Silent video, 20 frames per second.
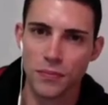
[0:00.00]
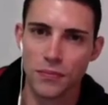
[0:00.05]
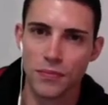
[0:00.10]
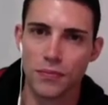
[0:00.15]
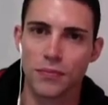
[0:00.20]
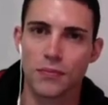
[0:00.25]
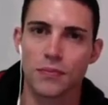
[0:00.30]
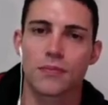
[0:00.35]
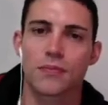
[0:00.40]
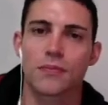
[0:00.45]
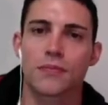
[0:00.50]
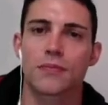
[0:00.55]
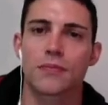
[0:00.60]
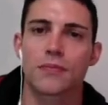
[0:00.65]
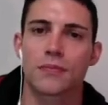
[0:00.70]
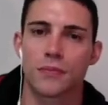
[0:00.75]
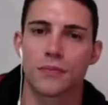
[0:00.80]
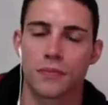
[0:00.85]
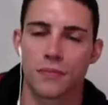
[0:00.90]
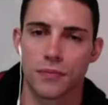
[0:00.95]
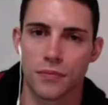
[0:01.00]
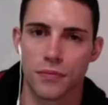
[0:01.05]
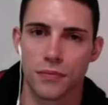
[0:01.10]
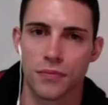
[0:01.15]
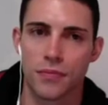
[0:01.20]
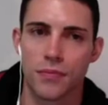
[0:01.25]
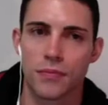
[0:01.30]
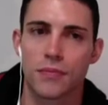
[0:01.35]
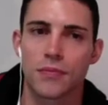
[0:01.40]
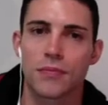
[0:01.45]

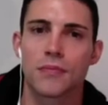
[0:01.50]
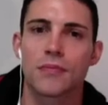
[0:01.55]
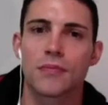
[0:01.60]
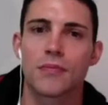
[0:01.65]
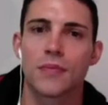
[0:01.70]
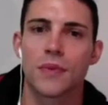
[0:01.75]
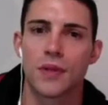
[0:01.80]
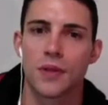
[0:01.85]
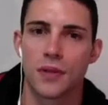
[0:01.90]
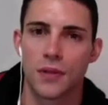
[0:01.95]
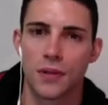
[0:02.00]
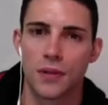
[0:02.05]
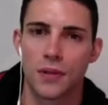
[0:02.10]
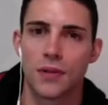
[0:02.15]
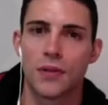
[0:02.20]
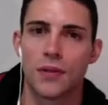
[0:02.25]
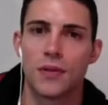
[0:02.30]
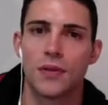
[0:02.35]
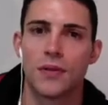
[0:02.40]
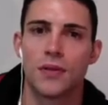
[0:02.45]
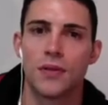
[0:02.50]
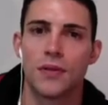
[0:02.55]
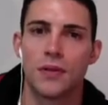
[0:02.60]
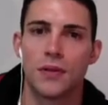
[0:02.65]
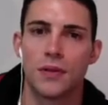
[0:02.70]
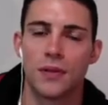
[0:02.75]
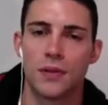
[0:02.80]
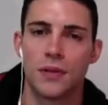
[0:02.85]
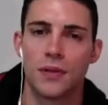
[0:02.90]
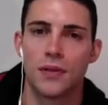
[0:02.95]

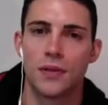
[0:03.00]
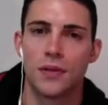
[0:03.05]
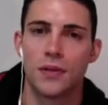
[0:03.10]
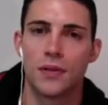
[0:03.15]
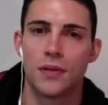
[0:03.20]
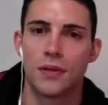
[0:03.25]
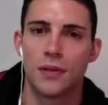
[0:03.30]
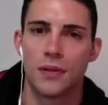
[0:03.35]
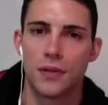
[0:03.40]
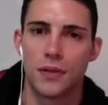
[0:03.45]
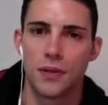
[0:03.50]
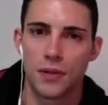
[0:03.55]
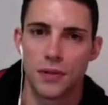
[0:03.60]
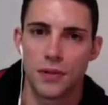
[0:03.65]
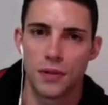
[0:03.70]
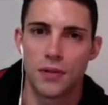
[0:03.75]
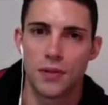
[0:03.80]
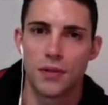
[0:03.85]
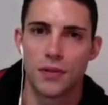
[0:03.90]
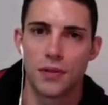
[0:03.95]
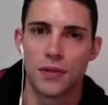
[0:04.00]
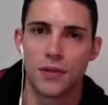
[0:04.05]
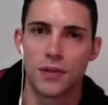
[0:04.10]
(silent)